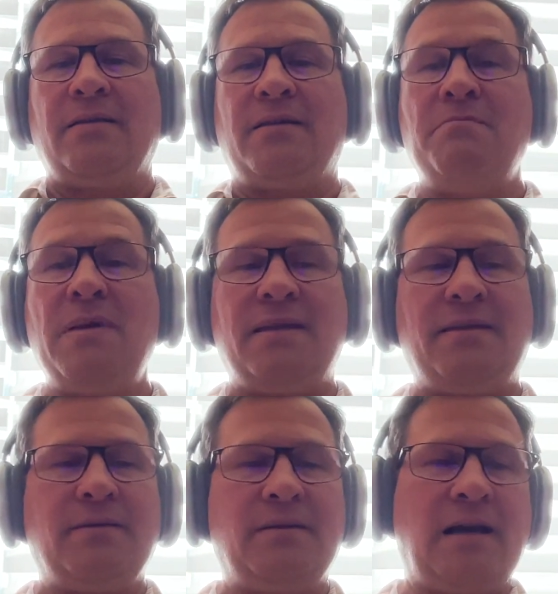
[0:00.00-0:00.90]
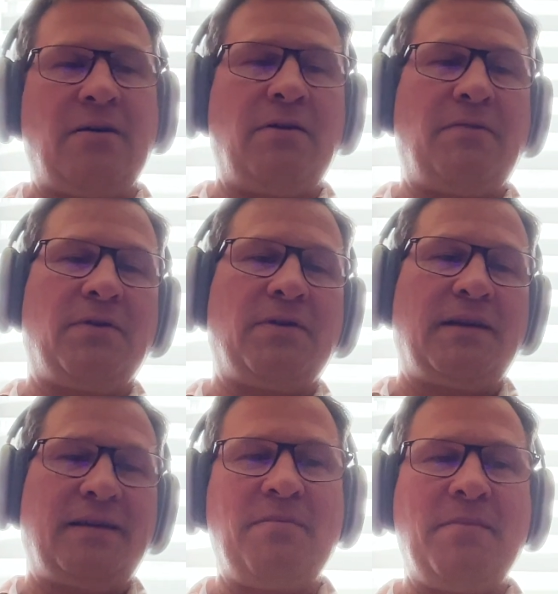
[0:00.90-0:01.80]
The myth, however,
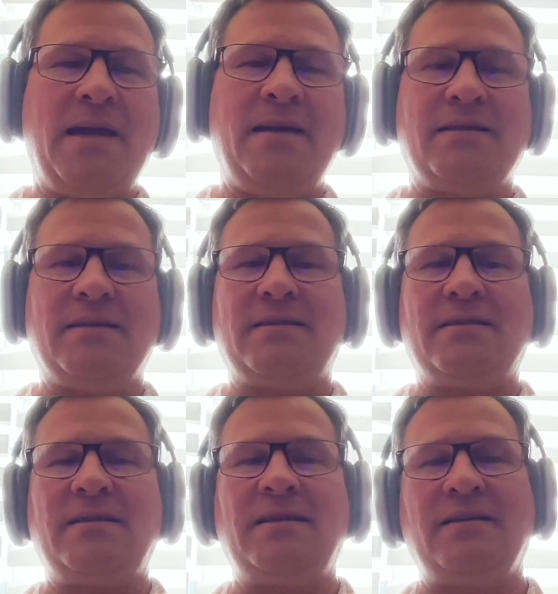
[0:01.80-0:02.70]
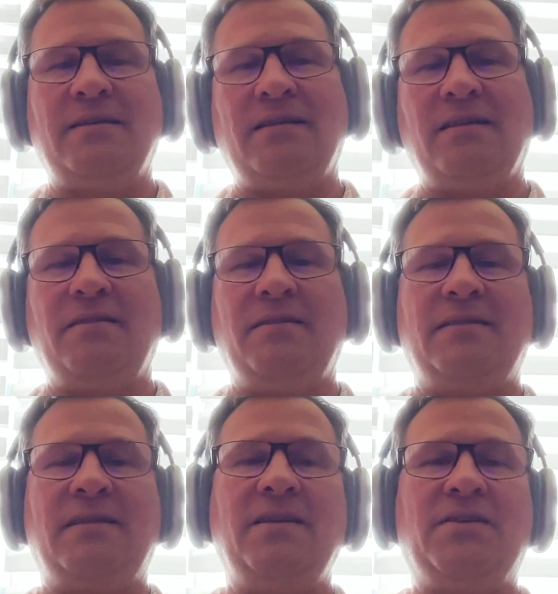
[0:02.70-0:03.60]
remains in
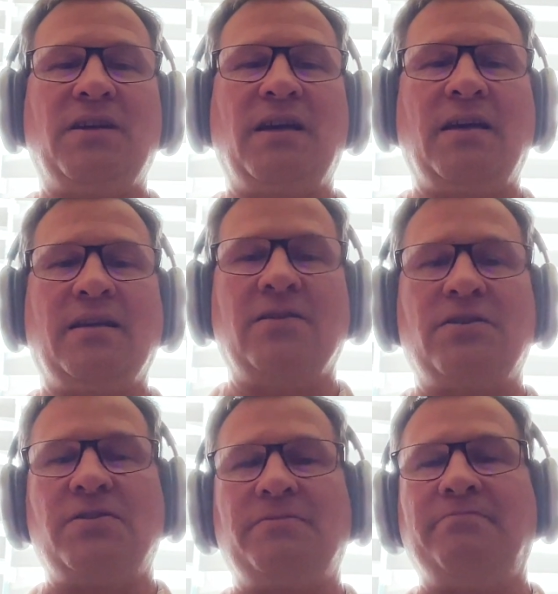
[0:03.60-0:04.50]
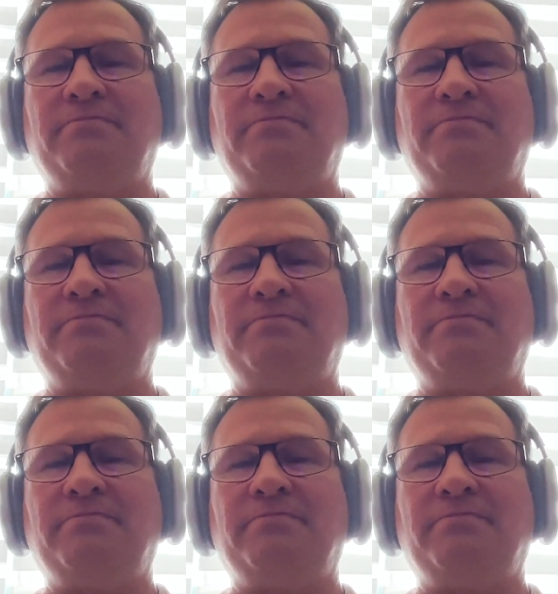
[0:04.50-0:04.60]
teaching English.